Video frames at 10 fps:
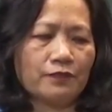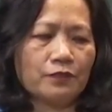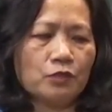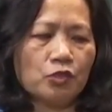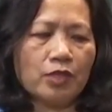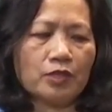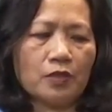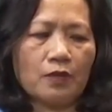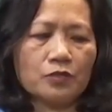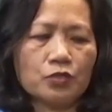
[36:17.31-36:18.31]
to check
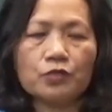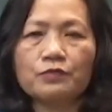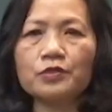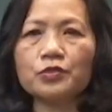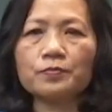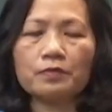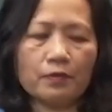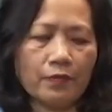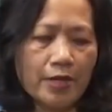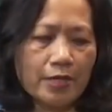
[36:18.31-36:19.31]
on students'
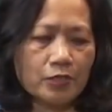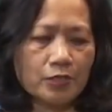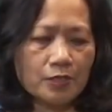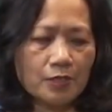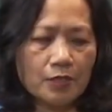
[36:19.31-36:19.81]
progress.